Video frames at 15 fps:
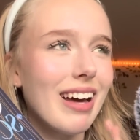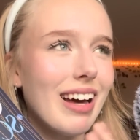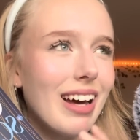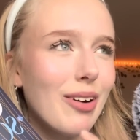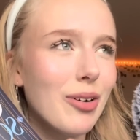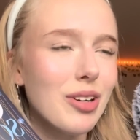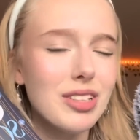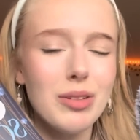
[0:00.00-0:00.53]

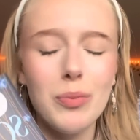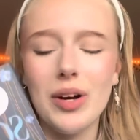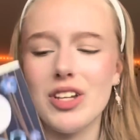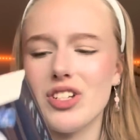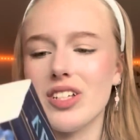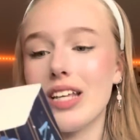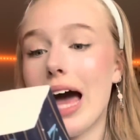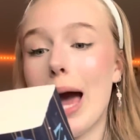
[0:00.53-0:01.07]
or some
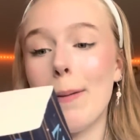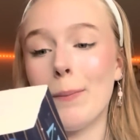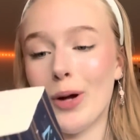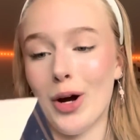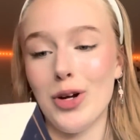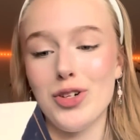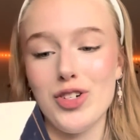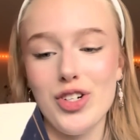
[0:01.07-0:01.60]
witches, I'm
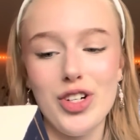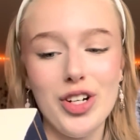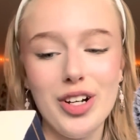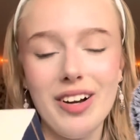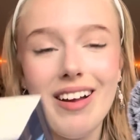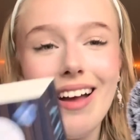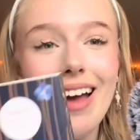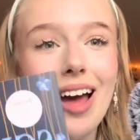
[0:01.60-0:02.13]
not sure.
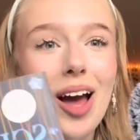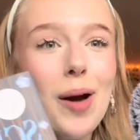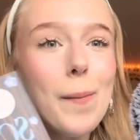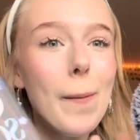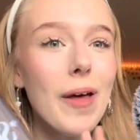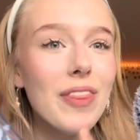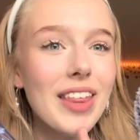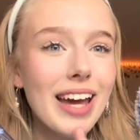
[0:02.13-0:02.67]

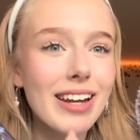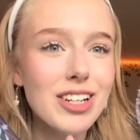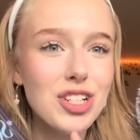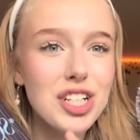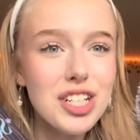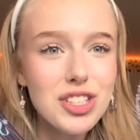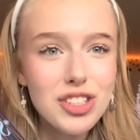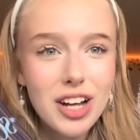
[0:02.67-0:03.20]
But then she
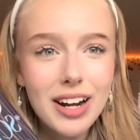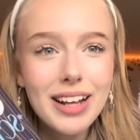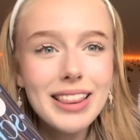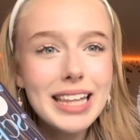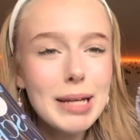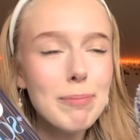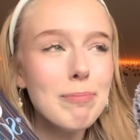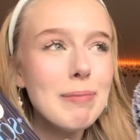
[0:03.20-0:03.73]

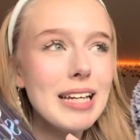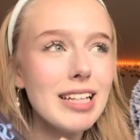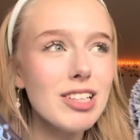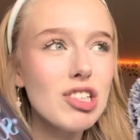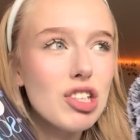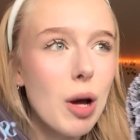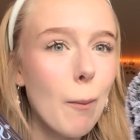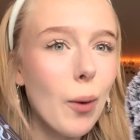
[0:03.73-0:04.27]
suddenly meets
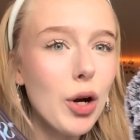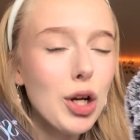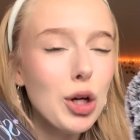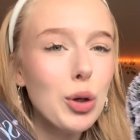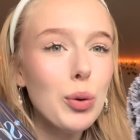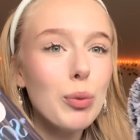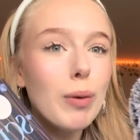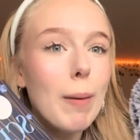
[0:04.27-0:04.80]
someone
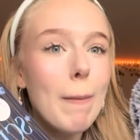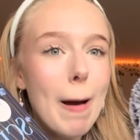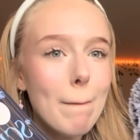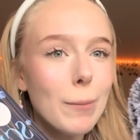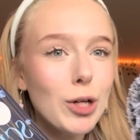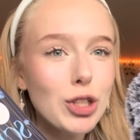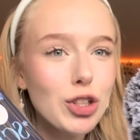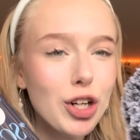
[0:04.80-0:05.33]
who
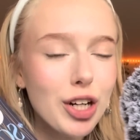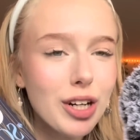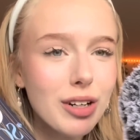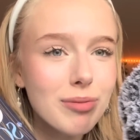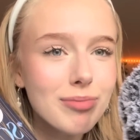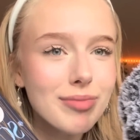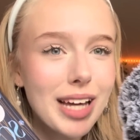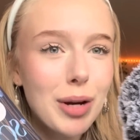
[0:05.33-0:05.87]
remembers her
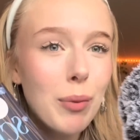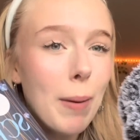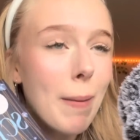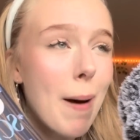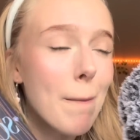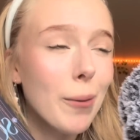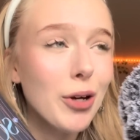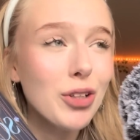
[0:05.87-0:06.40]
and
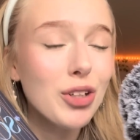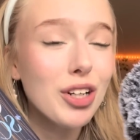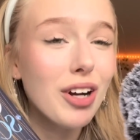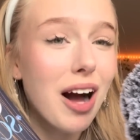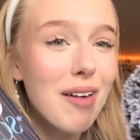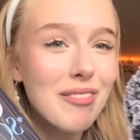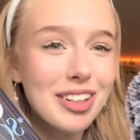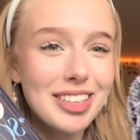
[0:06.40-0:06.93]
remembers her
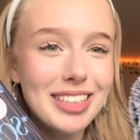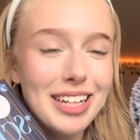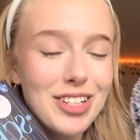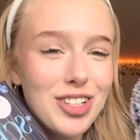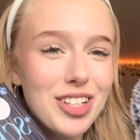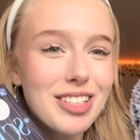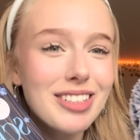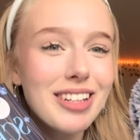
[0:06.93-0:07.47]
conversations.